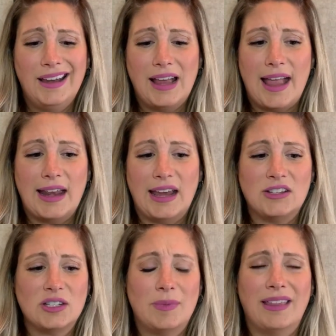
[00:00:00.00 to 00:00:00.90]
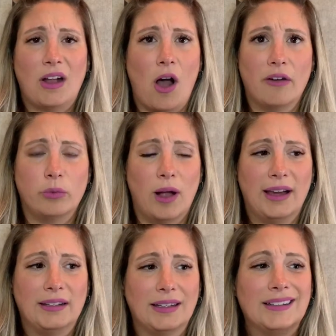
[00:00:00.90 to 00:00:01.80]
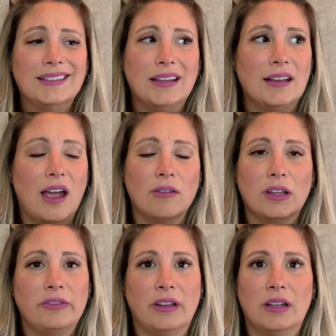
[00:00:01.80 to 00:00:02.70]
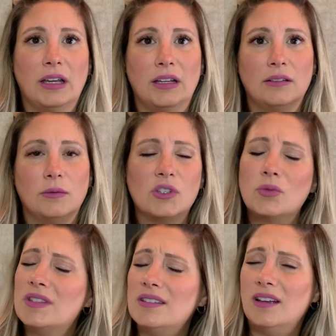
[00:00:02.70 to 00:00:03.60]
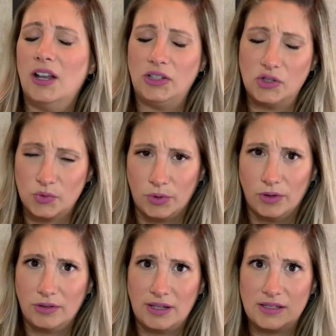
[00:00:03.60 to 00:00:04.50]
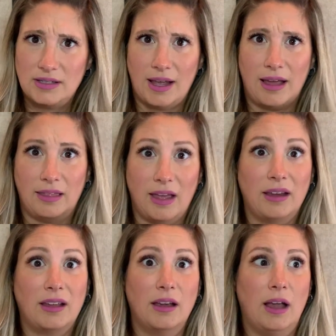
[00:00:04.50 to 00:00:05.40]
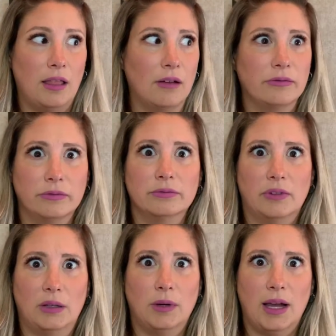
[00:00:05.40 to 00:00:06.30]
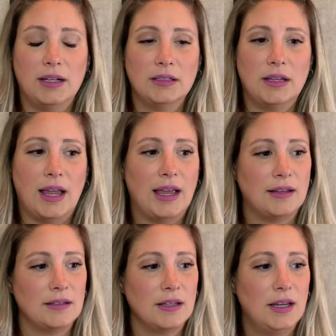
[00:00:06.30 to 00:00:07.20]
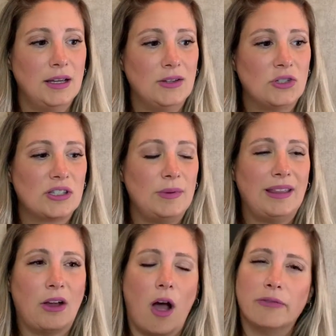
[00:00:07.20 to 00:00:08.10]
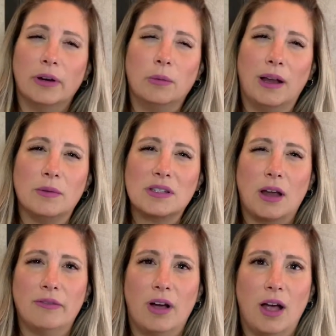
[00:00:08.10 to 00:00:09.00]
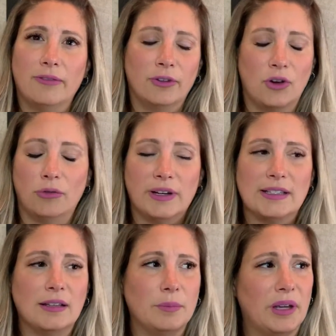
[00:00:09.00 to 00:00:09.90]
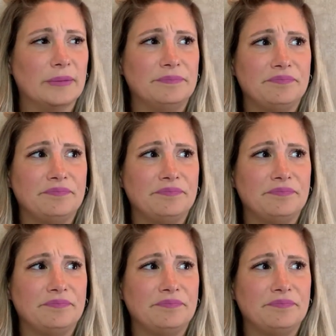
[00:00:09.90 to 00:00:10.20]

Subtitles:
and I had just been like off wine, like not really feeling it, which was unusual because I love red wine, and just to be like off red wine was kind of odd for no reason. But